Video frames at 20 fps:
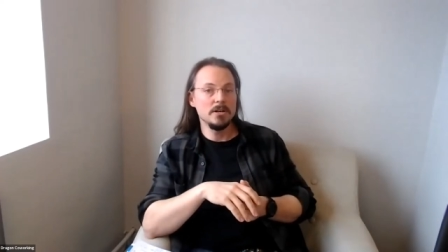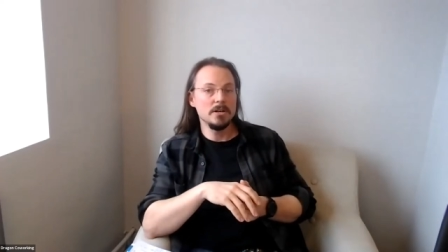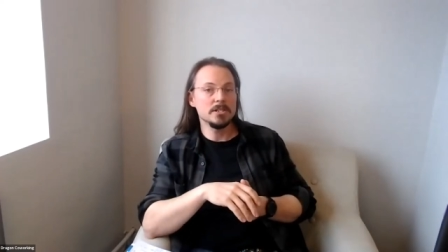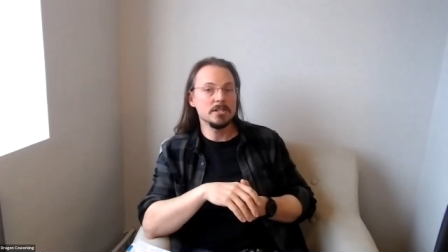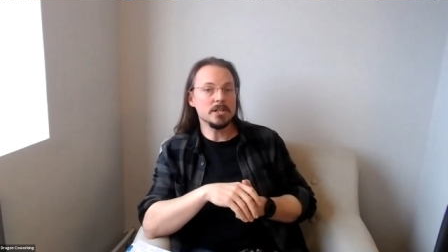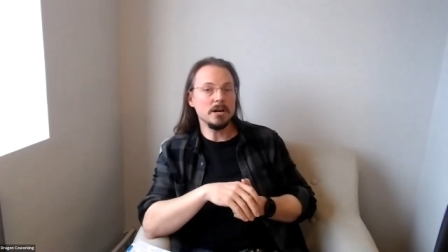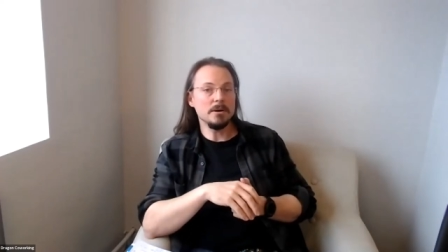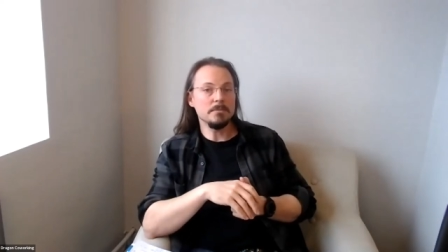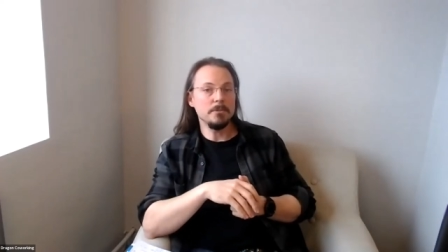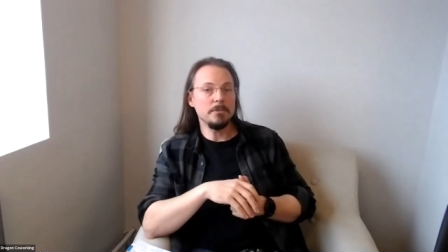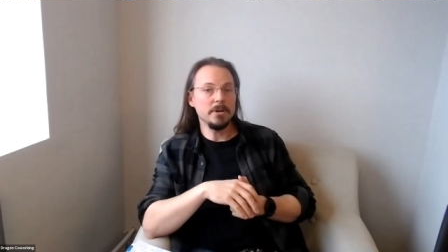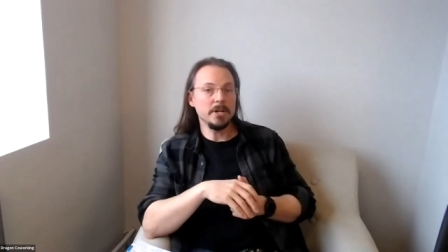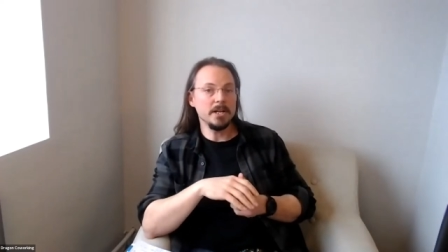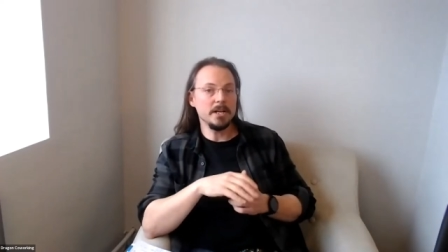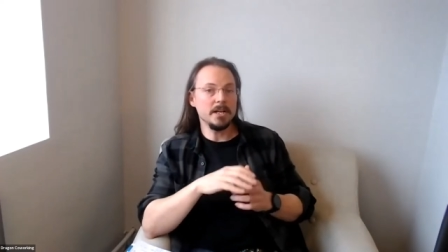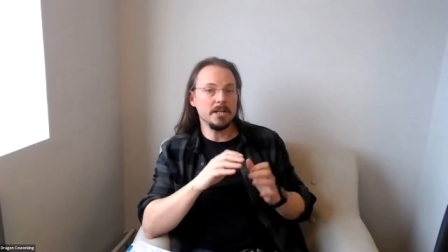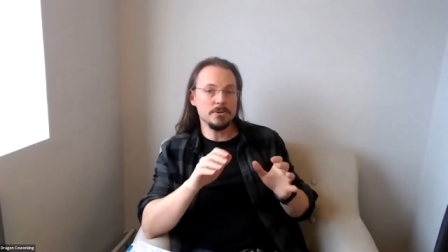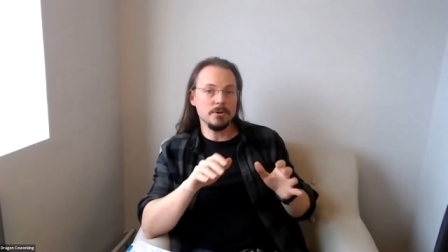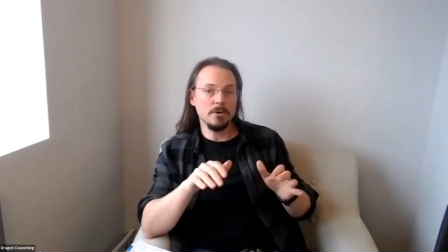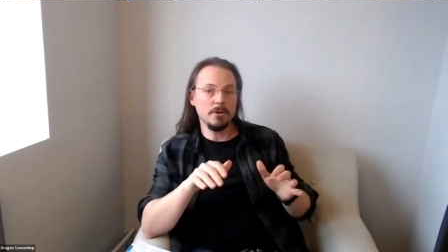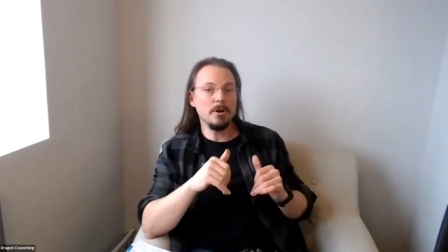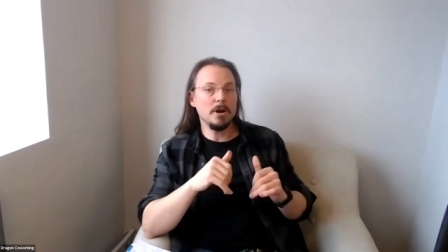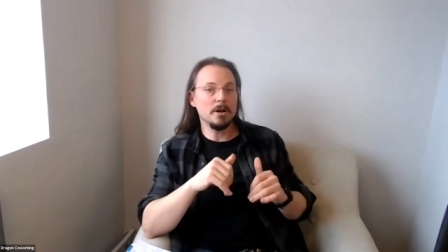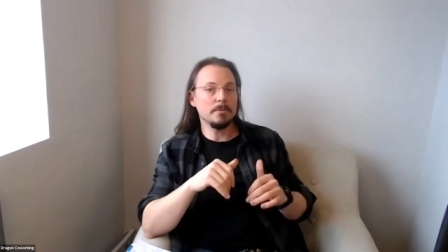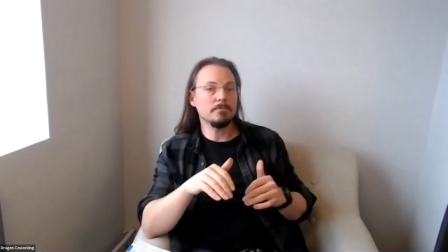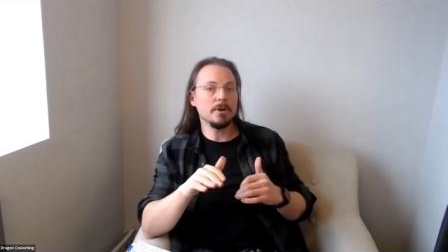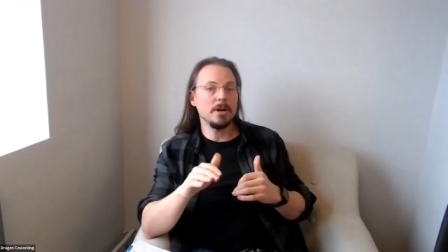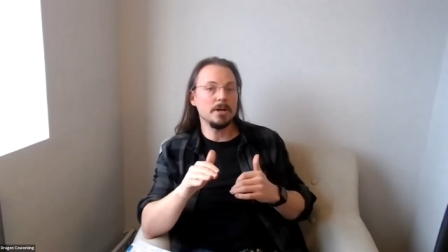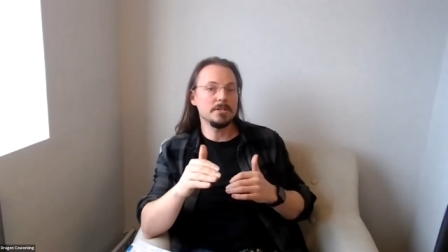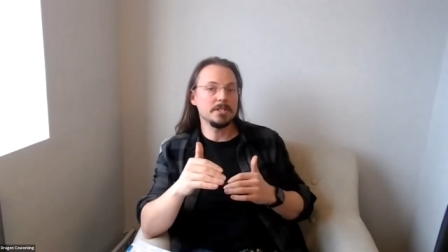Start putting it into a
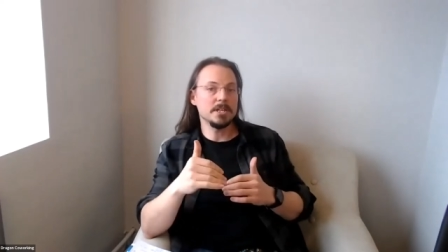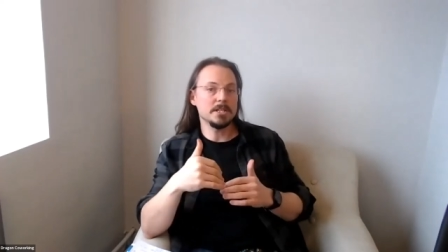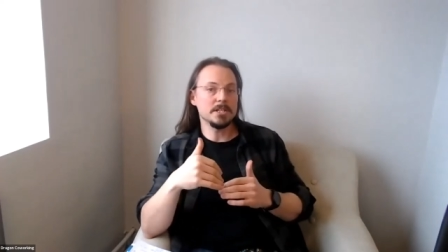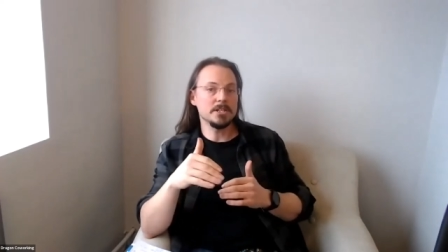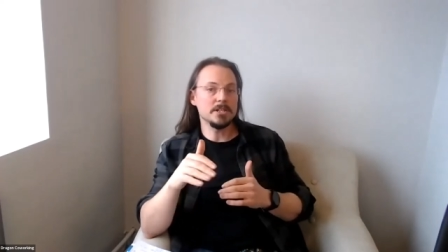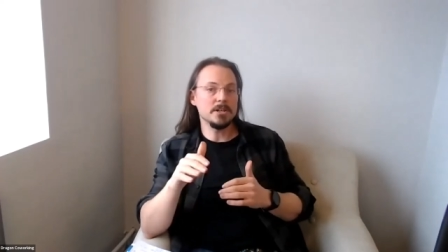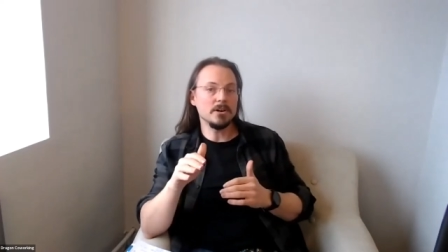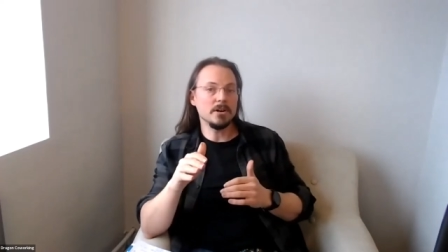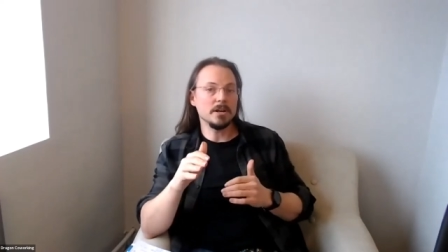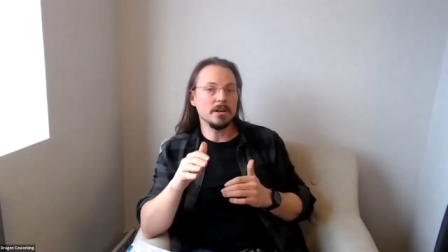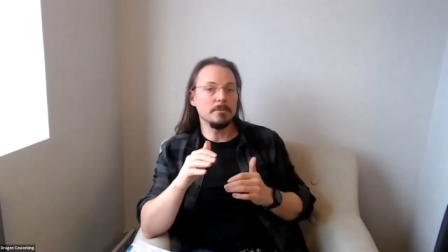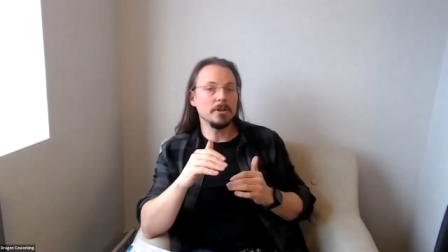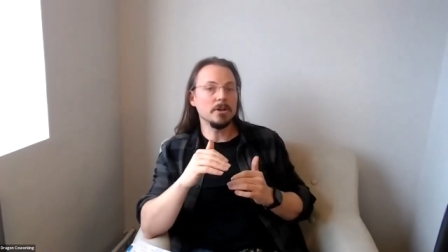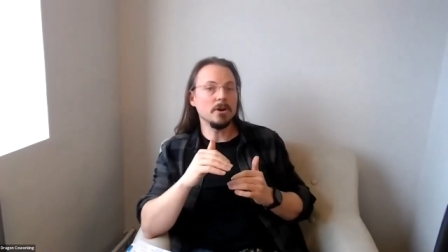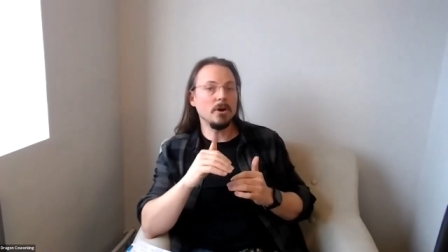word processor document